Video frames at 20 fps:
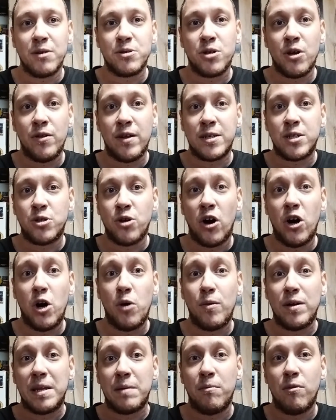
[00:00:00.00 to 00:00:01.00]
So the starter
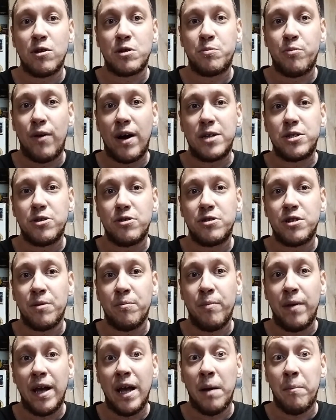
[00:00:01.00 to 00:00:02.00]
with the most pressure to
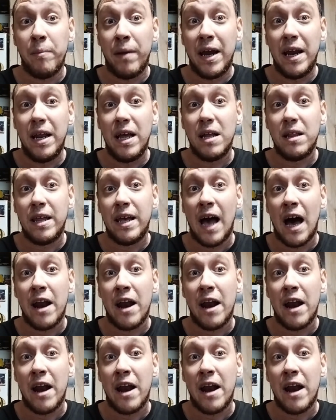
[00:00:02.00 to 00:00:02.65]
me immediately